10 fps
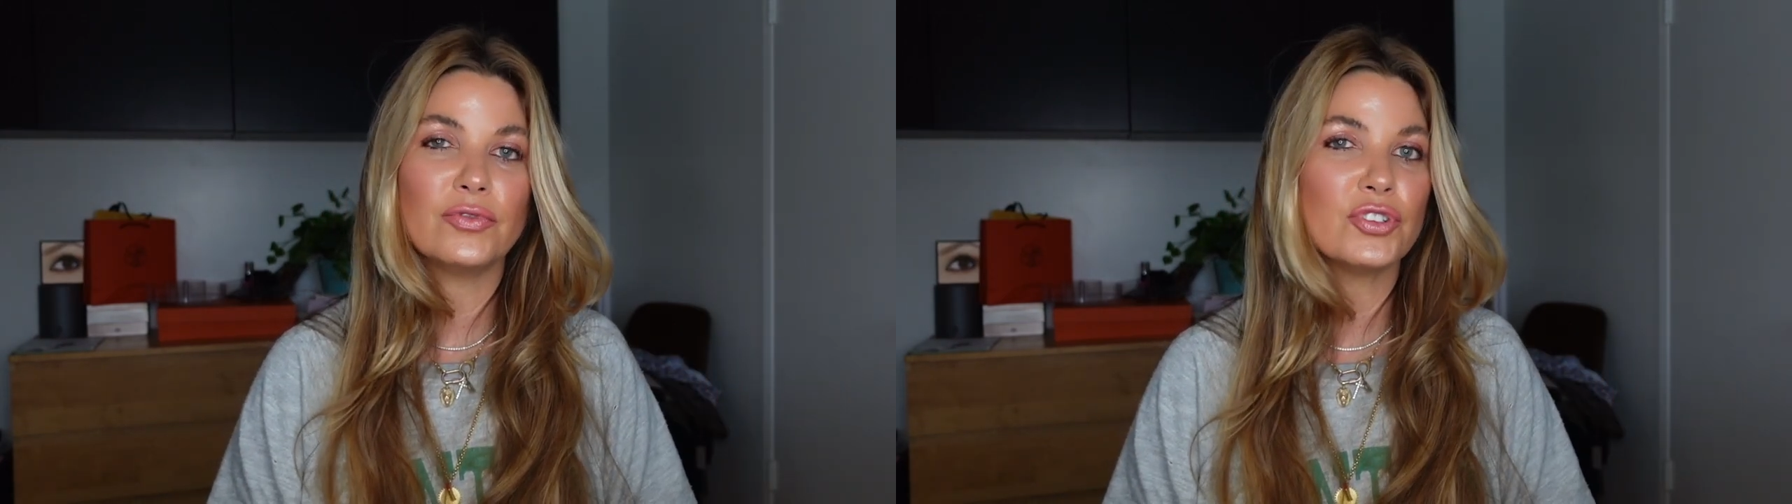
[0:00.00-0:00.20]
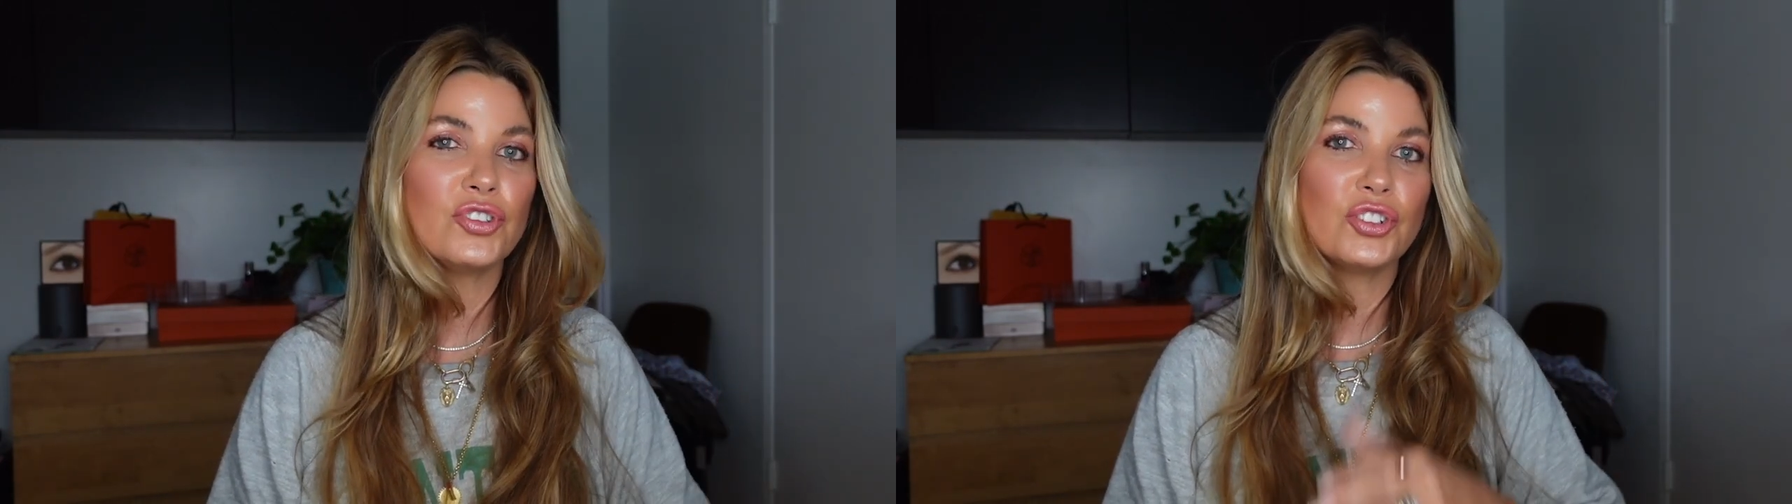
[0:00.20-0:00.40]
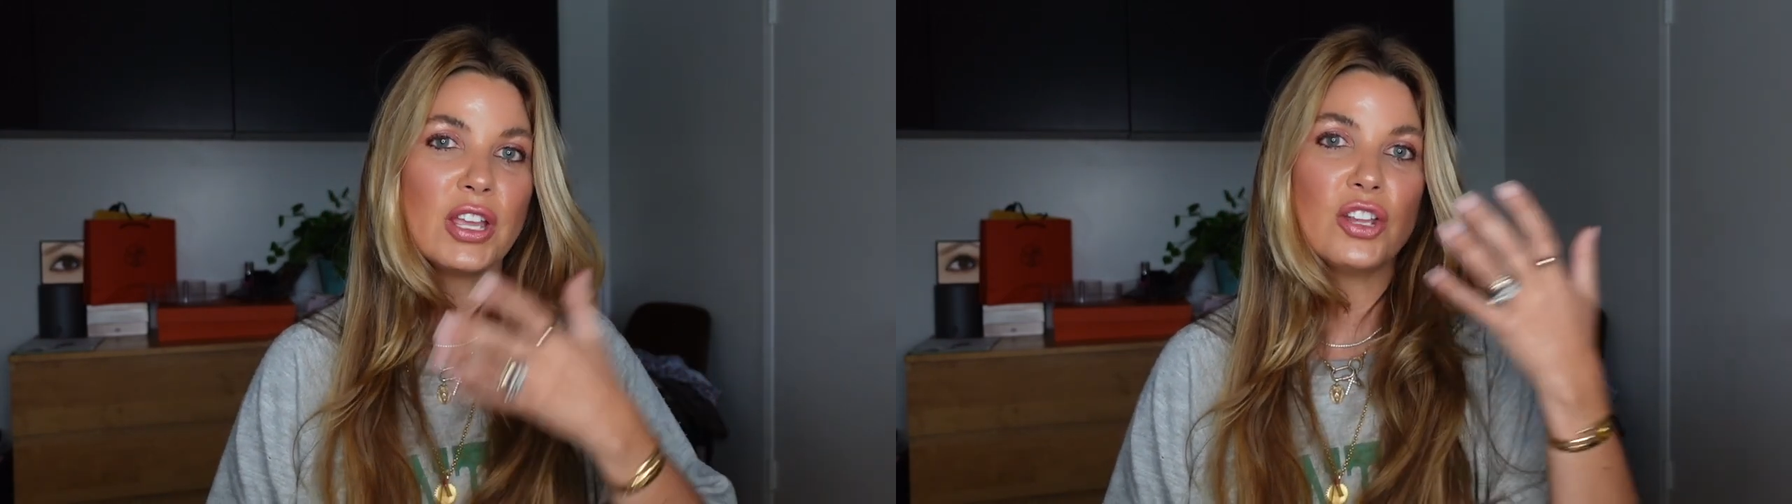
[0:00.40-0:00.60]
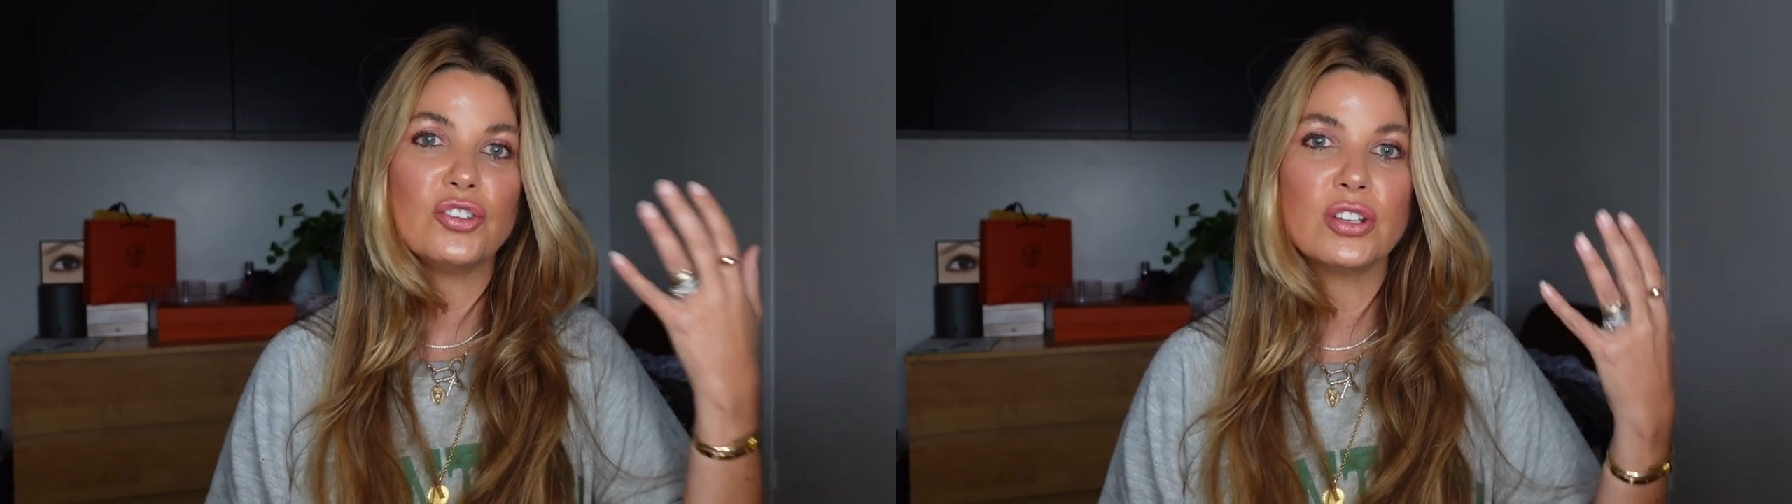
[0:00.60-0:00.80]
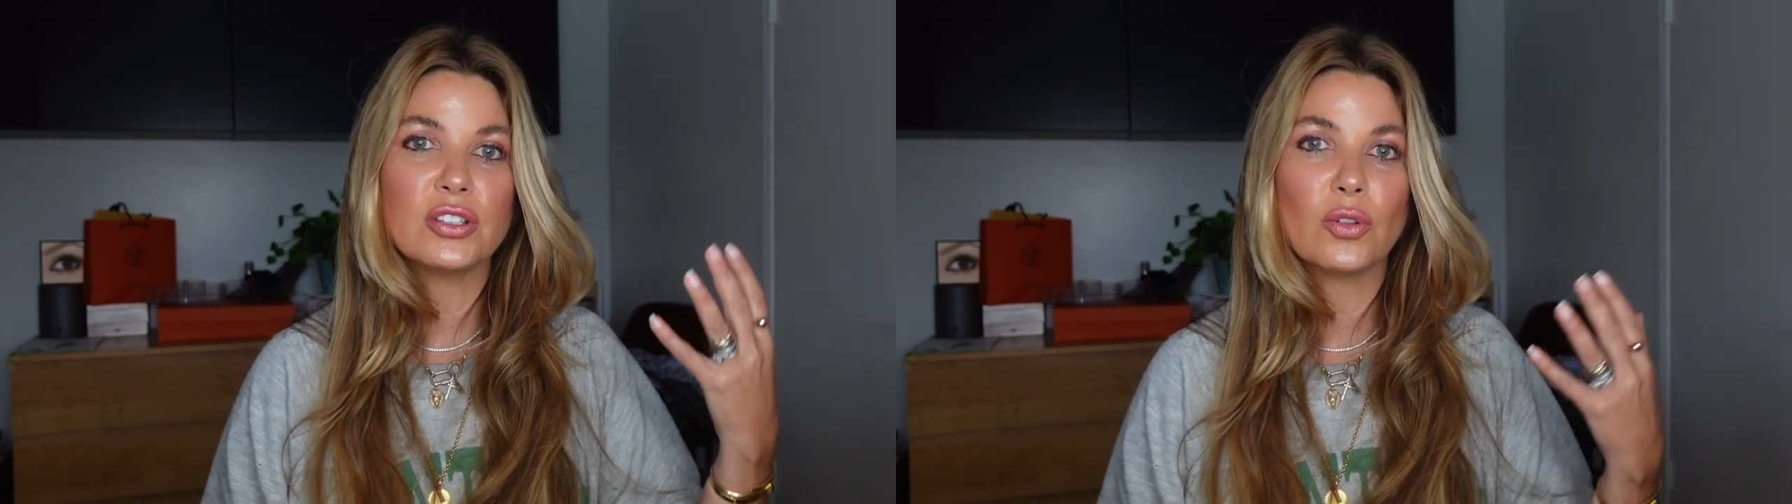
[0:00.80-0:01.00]
just
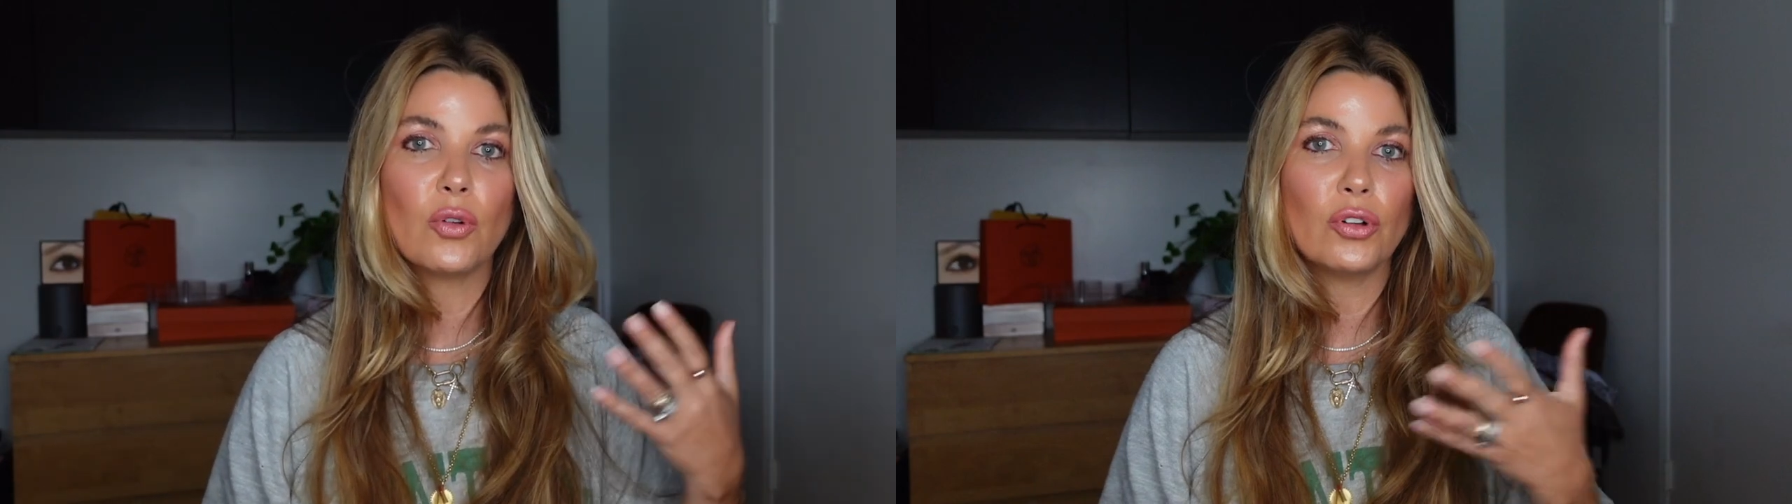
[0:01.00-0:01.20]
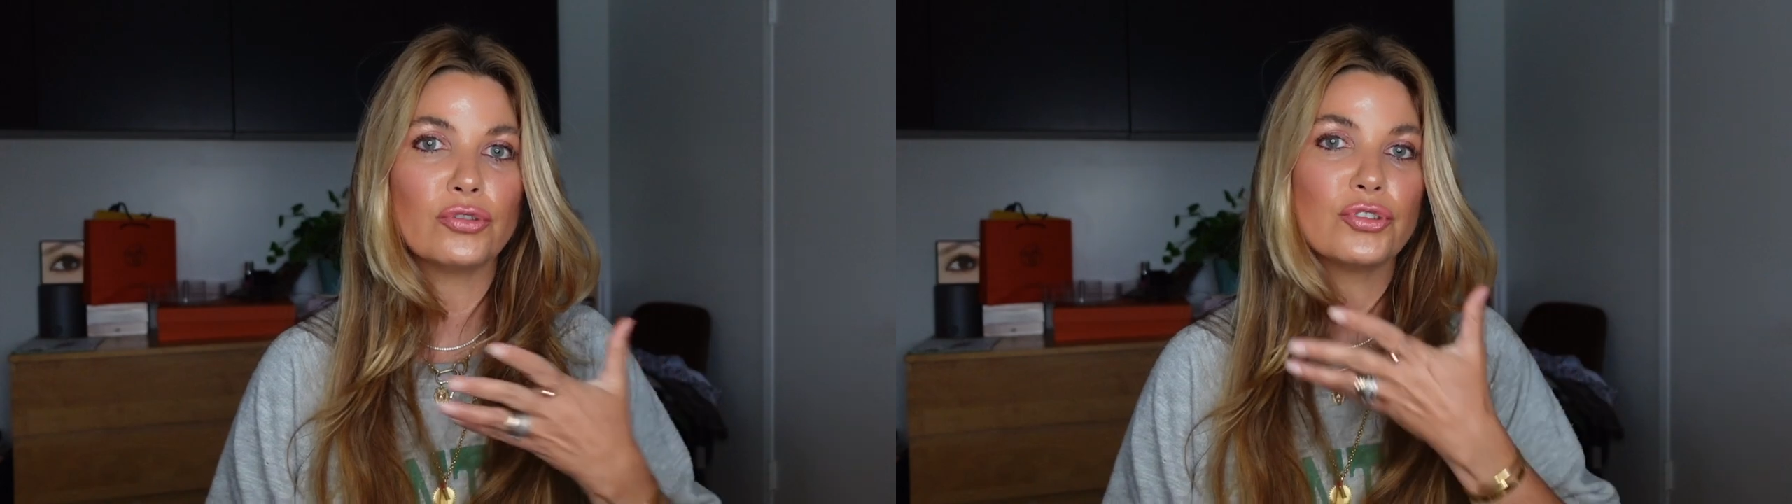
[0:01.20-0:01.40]
changes the whole